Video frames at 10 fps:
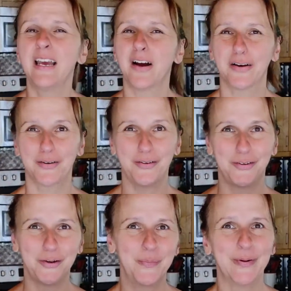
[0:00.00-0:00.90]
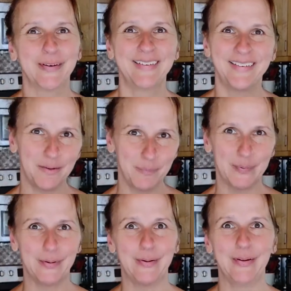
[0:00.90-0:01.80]
they are super
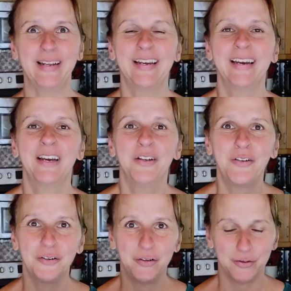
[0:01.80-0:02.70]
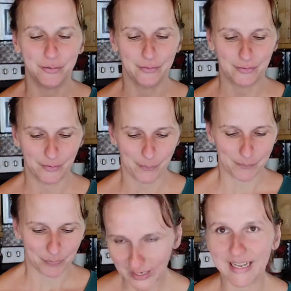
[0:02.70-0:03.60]
simple to use.
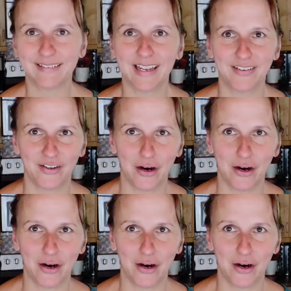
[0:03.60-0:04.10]
Let's get